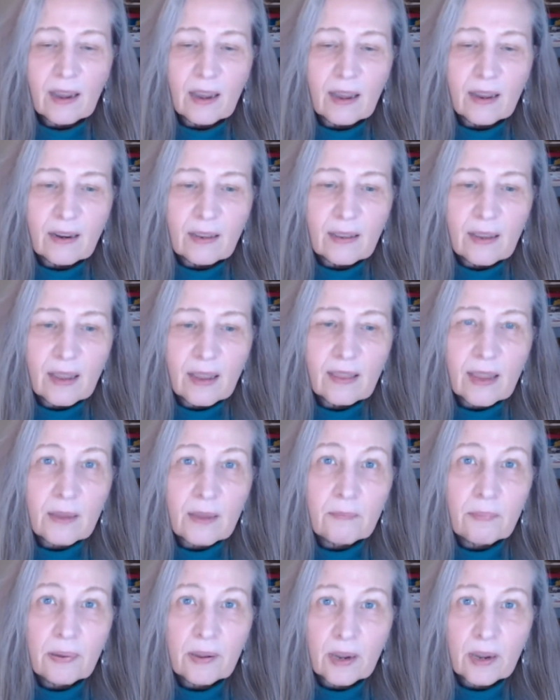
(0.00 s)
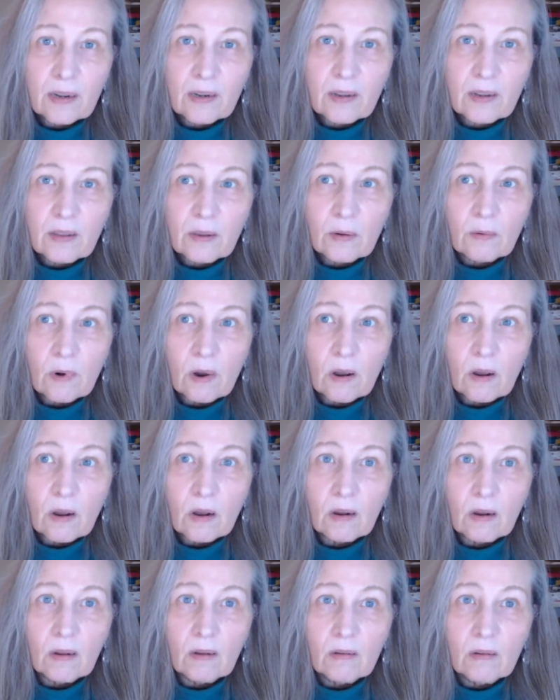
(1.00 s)
And then they picked the
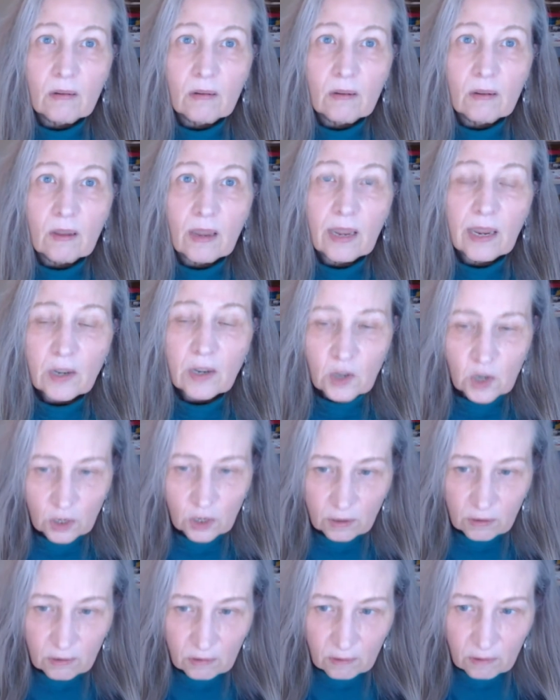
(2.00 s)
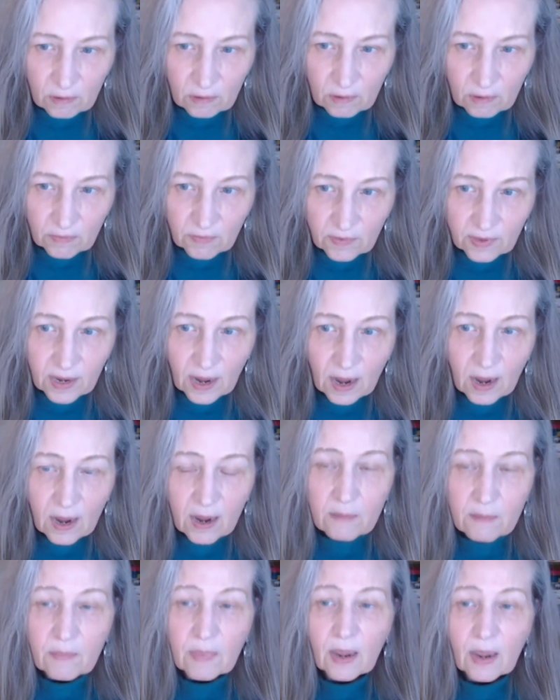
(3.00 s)
wrong engine for the
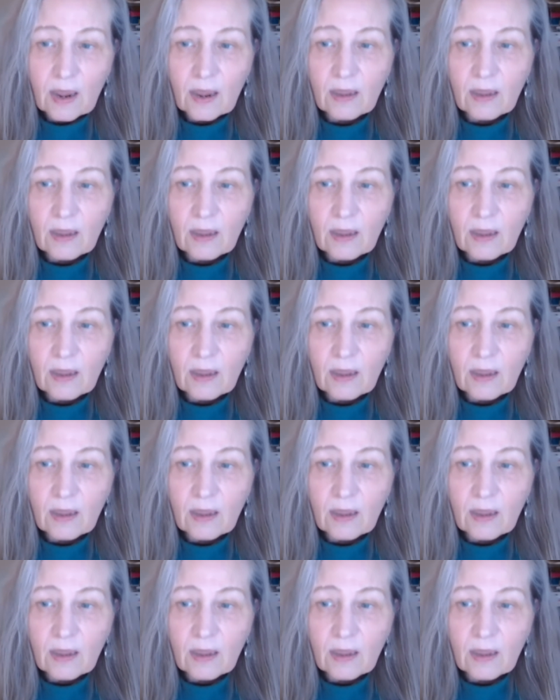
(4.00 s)
game.